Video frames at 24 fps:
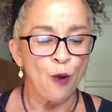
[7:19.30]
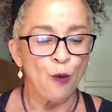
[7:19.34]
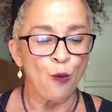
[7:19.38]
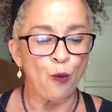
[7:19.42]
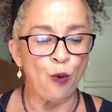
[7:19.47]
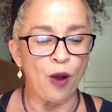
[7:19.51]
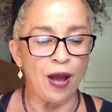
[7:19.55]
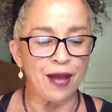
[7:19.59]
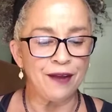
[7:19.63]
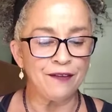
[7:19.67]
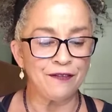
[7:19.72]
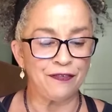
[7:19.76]

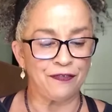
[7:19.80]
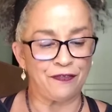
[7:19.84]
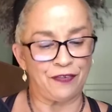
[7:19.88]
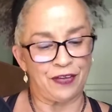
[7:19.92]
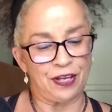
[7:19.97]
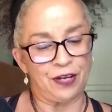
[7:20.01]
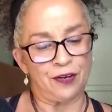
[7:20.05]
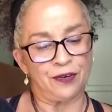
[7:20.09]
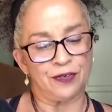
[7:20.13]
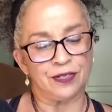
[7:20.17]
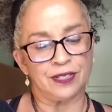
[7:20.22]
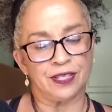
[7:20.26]
One
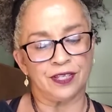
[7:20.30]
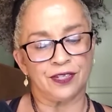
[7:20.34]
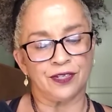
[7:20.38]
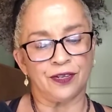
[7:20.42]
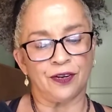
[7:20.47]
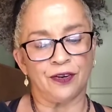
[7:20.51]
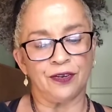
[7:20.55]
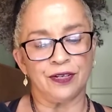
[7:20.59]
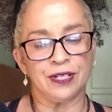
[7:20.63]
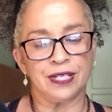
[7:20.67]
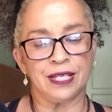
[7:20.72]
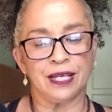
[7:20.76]
fears the
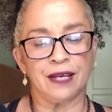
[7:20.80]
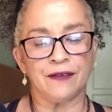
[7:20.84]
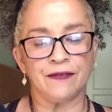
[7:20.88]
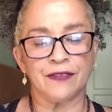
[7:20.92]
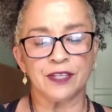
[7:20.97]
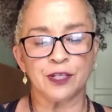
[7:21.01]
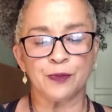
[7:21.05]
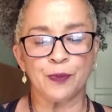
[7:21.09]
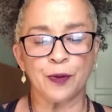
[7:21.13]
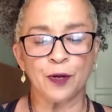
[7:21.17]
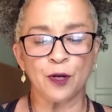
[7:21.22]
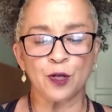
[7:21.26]
certainty of
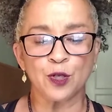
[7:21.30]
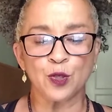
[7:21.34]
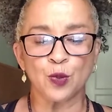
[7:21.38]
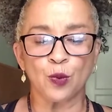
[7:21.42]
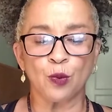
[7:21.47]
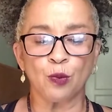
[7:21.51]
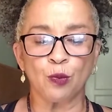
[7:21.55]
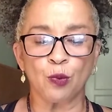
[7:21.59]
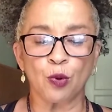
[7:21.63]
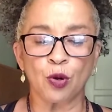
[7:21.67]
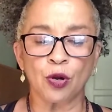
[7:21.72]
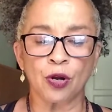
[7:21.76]
the
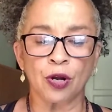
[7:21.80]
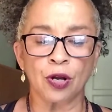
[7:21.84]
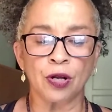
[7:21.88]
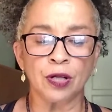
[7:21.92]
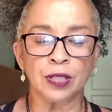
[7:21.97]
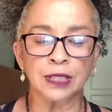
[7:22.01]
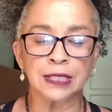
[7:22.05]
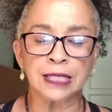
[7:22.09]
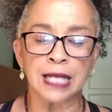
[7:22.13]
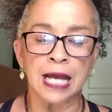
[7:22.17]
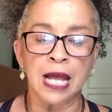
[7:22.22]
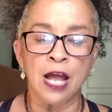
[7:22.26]
spiritual
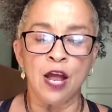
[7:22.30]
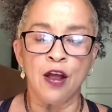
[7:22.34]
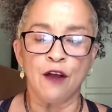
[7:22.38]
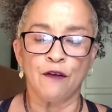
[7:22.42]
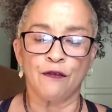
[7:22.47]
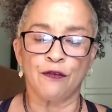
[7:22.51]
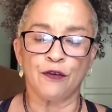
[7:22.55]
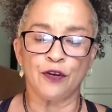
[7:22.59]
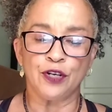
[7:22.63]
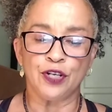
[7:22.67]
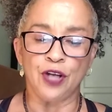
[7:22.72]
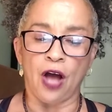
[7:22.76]
world,
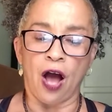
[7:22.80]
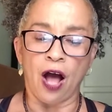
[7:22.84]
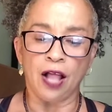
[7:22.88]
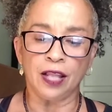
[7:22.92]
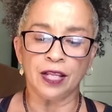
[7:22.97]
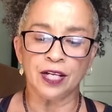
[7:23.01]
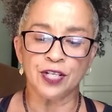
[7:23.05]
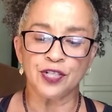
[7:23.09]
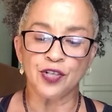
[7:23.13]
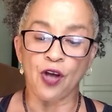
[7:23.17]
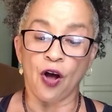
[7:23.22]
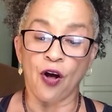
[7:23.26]
for
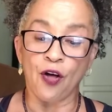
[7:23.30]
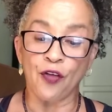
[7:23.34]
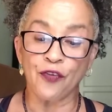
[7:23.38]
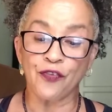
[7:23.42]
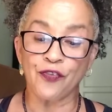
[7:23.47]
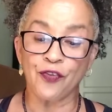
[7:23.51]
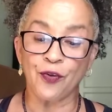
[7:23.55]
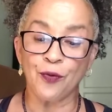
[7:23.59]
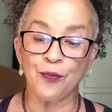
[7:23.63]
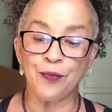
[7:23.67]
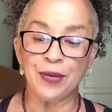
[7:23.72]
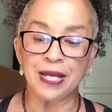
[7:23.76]
knowledge
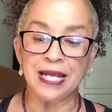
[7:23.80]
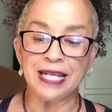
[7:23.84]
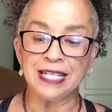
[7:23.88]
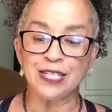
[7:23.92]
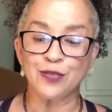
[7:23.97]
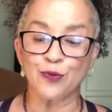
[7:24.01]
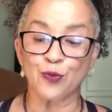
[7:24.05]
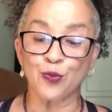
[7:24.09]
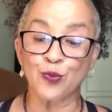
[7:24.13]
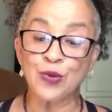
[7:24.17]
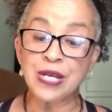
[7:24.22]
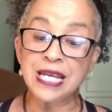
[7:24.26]
also
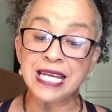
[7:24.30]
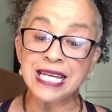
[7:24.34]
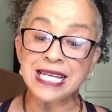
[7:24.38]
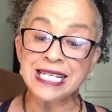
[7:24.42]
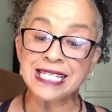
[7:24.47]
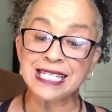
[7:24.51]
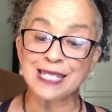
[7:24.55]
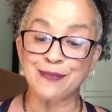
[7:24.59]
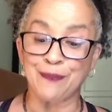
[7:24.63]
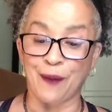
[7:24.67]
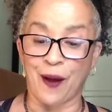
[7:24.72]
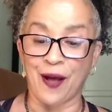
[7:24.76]
means
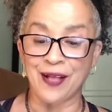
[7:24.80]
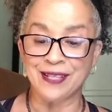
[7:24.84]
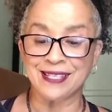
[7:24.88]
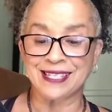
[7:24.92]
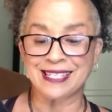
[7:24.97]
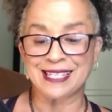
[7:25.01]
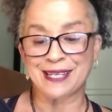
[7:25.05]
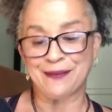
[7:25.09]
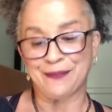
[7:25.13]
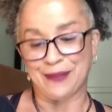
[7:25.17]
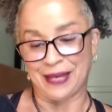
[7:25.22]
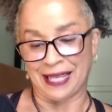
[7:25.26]

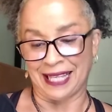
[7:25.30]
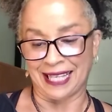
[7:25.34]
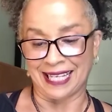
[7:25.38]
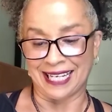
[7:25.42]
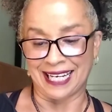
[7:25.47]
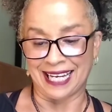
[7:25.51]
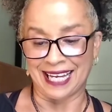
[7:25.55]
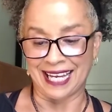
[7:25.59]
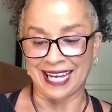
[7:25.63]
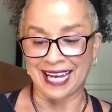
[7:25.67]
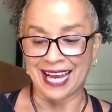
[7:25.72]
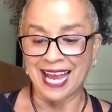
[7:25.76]

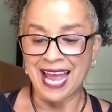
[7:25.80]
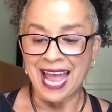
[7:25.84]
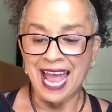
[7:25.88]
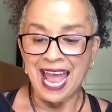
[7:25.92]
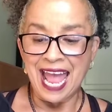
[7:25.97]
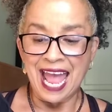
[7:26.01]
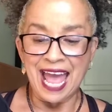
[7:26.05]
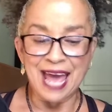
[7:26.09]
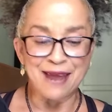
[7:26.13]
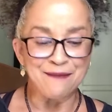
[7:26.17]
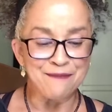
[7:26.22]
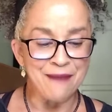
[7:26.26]
responsibility,
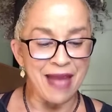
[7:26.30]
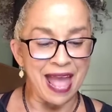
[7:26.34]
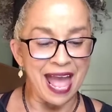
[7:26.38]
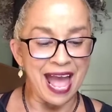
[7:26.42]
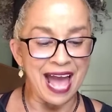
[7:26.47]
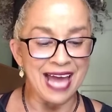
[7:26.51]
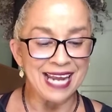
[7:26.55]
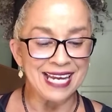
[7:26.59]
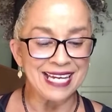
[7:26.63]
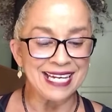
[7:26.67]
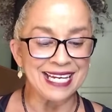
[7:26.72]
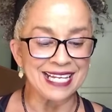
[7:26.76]
and
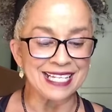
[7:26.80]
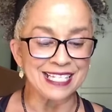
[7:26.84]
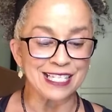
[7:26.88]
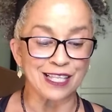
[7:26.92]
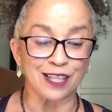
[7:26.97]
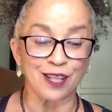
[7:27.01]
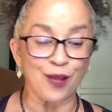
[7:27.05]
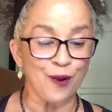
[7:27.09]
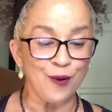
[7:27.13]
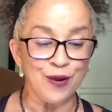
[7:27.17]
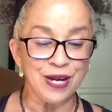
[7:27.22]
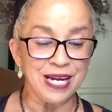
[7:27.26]
man in his
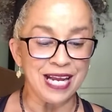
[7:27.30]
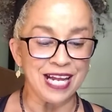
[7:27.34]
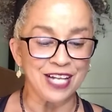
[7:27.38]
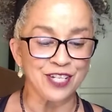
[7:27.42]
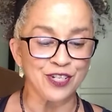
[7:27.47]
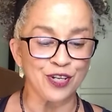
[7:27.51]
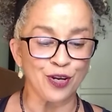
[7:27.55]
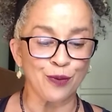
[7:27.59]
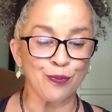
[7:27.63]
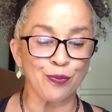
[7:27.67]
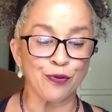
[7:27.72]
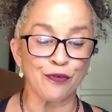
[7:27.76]
lower
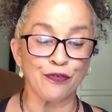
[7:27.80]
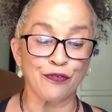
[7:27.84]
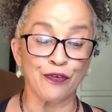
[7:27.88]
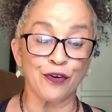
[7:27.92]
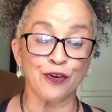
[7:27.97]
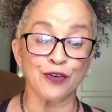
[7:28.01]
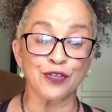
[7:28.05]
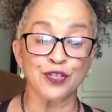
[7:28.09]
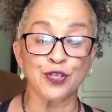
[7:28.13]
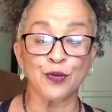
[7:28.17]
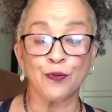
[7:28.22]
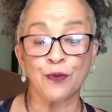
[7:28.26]
nature
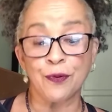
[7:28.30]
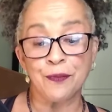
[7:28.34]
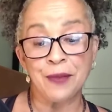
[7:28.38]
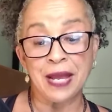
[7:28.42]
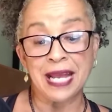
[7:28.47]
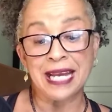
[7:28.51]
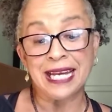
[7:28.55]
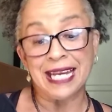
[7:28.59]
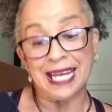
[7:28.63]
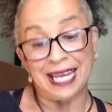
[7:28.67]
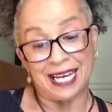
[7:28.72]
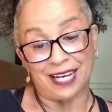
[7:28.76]
prefers to
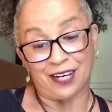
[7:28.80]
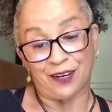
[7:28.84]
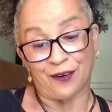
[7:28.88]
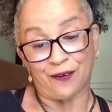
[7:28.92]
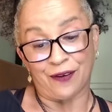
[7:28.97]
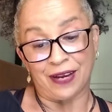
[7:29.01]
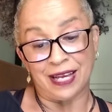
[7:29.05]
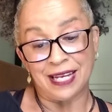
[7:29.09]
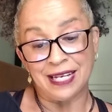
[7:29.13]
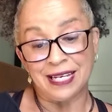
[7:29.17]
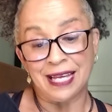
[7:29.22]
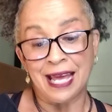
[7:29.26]
remain
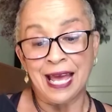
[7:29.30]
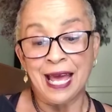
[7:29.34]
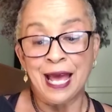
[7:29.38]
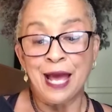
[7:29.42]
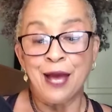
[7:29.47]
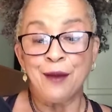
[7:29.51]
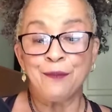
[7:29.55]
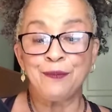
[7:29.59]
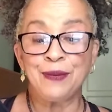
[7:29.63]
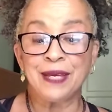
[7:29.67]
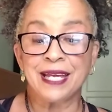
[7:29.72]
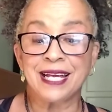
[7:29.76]
ignorant
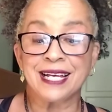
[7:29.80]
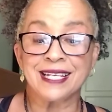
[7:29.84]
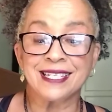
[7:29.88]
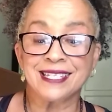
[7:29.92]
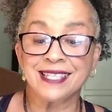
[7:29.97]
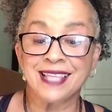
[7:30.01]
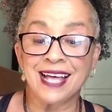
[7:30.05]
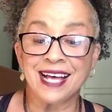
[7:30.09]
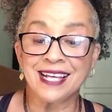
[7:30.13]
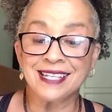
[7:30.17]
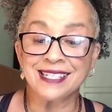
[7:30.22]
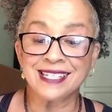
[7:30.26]

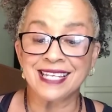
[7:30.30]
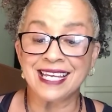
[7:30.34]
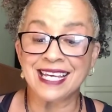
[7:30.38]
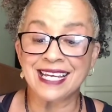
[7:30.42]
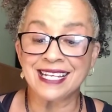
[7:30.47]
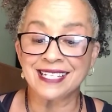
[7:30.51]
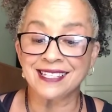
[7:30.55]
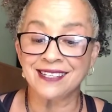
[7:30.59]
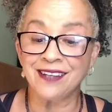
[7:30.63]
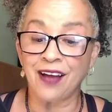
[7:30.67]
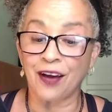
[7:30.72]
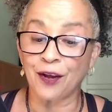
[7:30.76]
because thus
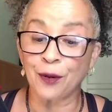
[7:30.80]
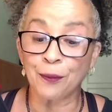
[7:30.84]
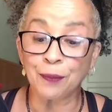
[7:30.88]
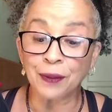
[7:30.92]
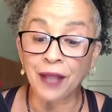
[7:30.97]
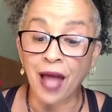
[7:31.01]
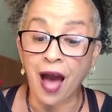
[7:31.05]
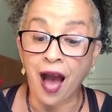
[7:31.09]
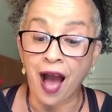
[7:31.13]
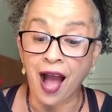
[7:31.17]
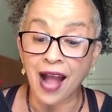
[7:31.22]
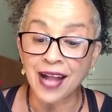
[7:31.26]
he is not
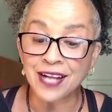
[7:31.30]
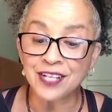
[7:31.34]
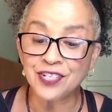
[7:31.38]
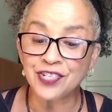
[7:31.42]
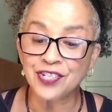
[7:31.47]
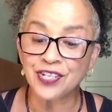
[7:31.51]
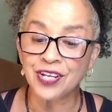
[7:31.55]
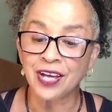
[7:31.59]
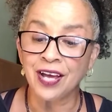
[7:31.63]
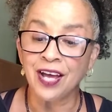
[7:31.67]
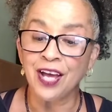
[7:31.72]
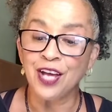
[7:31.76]

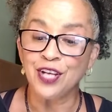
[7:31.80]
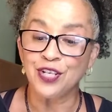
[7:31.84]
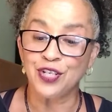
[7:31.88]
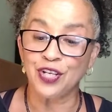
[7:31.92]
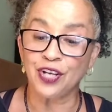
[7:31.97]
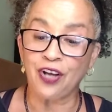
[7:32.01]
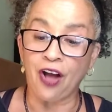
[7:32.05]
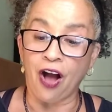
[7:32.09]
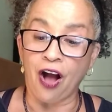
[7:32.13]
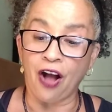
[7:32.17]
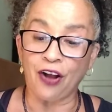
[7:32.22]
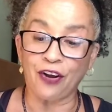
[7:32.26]
obliged to
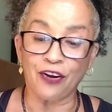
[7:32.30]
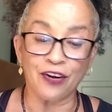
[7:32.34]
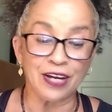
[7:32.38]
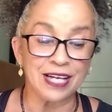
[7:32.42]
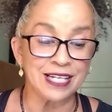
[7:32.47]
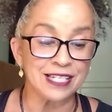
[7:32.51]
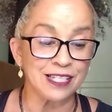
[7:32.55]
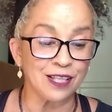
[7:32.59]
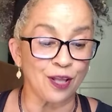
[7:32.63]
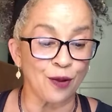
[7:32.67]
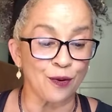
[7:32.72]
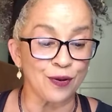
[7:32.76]
conquer
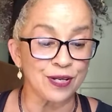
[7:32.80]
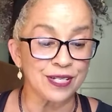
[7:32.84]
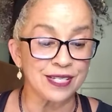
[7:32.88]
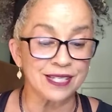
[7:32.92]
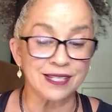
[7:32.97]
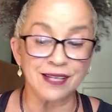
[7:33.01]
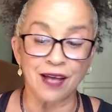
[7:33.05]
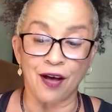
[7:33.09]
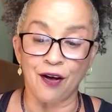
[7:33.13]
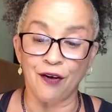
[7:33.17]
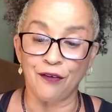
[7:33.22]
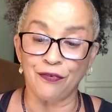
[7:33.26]
his lower
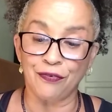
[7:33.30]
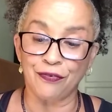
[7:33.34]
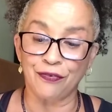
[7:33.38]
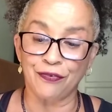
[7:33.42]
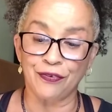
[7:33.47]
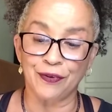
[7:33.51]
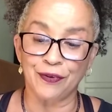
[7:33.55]
self,